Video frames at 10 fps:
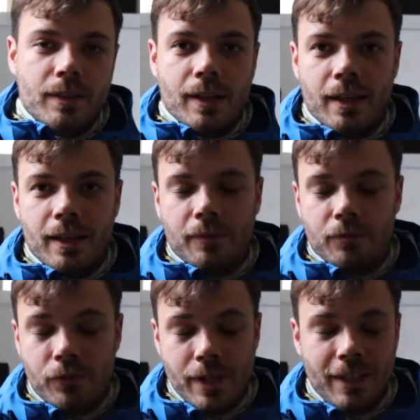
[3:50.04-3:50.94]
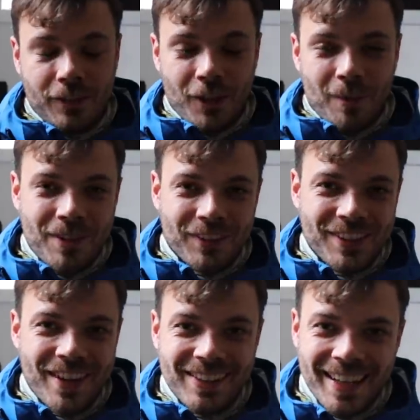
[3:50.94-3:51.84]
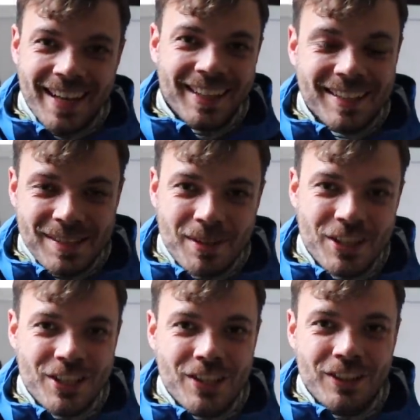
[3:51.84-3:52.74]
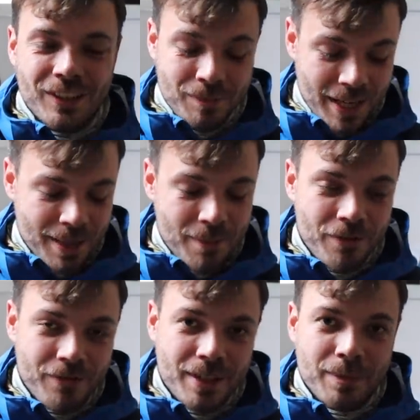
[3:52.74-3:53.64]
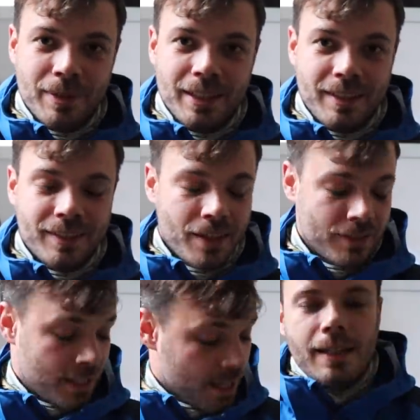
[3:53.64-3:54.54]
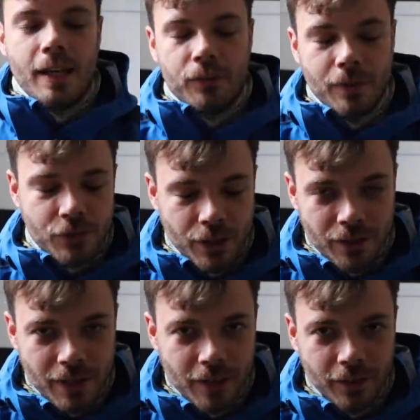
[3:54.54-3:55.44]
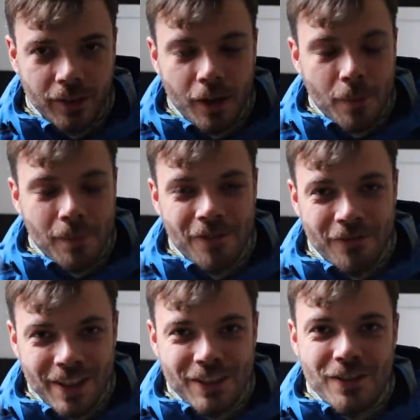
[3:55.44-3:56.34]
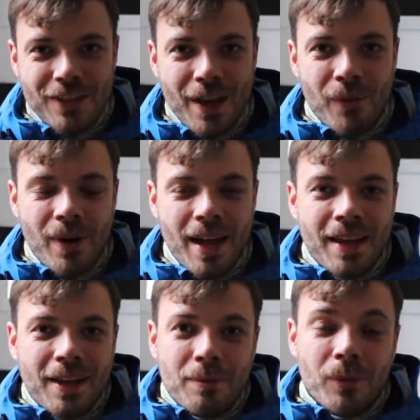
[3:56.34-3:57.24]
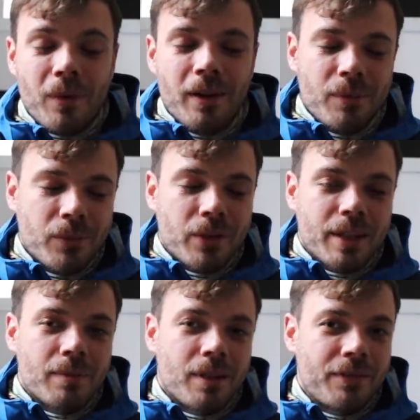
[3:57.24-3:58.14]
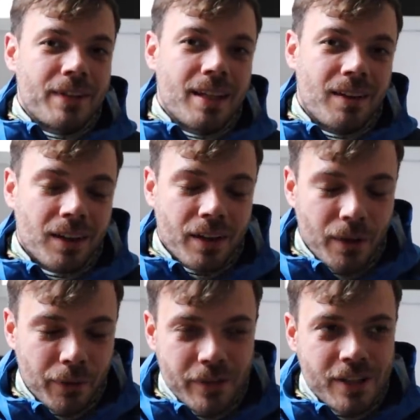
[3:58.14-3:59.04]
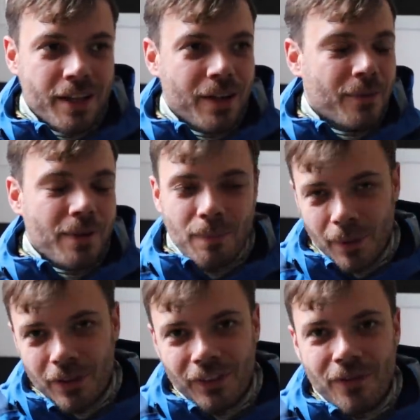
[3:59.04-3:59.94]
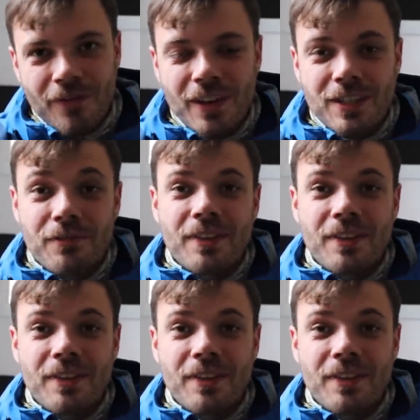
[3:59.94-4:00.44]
to really stop the snow getting into my shoes and making my feet completely soaked. Yes, with trail runners, my feet do get wet, but while I'm walking, my feet aren't cold. With boots, I find your